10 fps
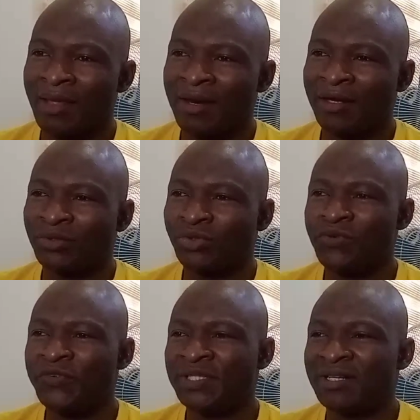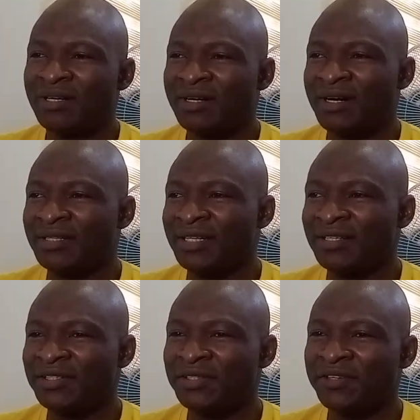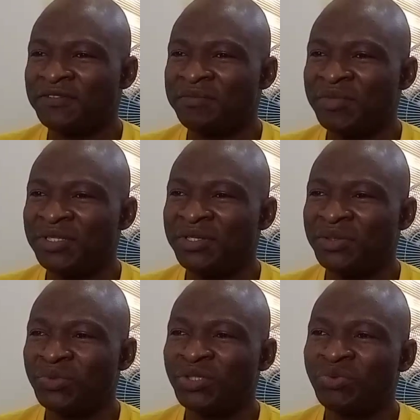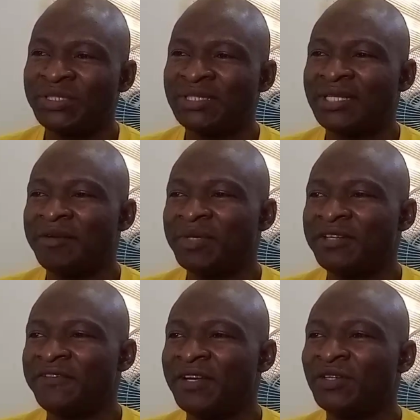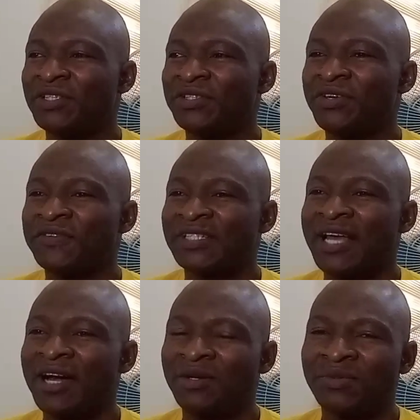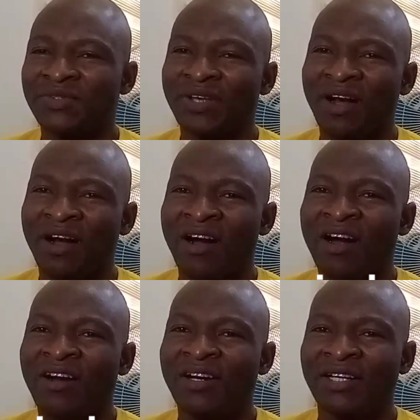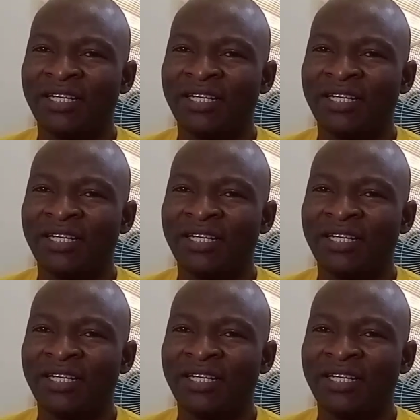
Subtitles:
Now, two physical characteristics of the medium which will determine the velocity of sound are